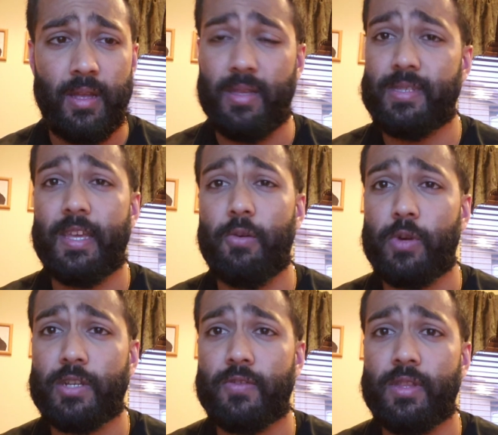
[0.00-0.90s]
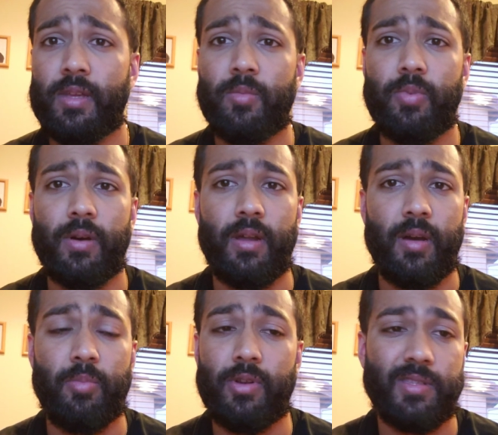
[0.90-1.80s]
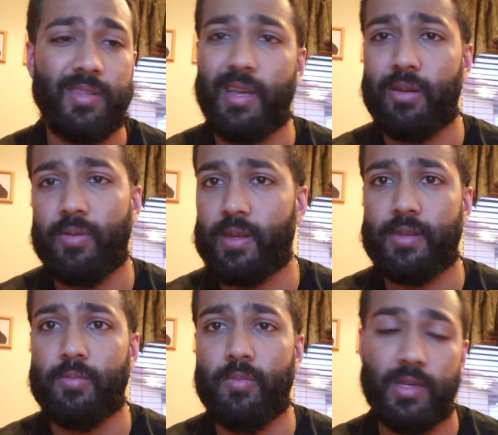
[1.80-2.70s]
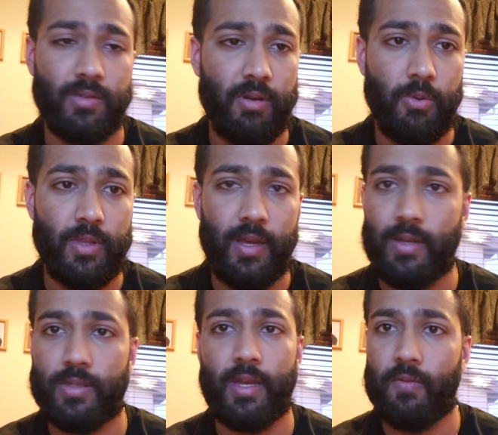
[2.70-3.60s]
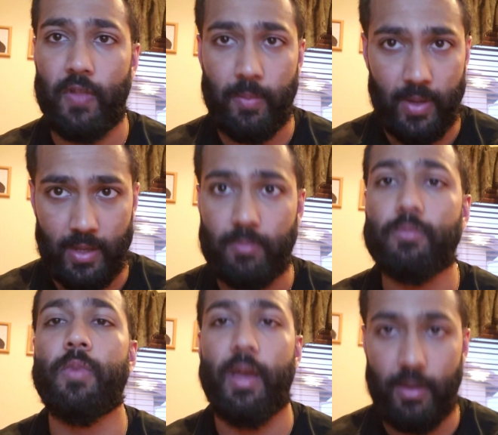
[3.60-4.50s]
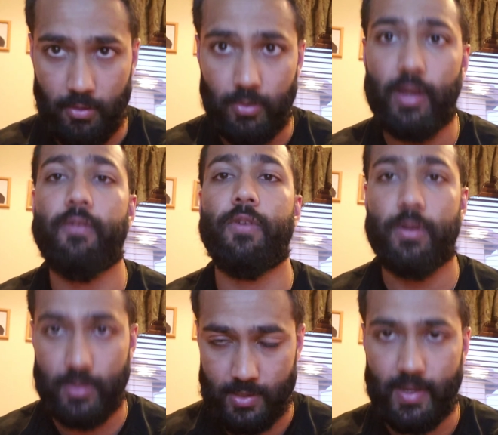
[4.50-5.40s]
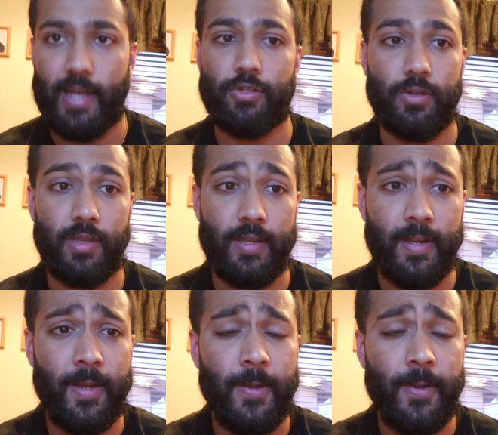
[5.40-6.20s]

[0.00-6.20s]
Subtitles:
and they say it works for them, but personally I don't like to mess around with that. I just kind of let my head do whatever, just naturally.